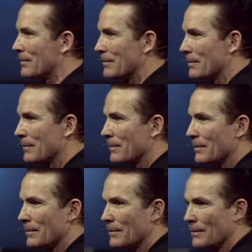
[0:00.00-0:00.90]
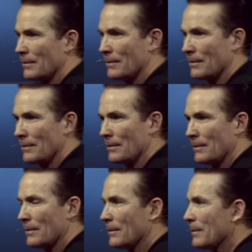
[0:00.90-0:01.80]

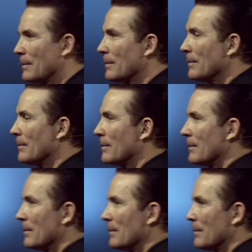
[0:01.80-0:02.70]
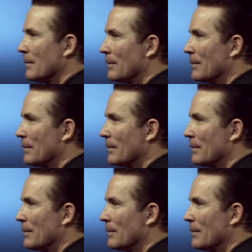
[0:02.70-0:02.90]
(no one is talking)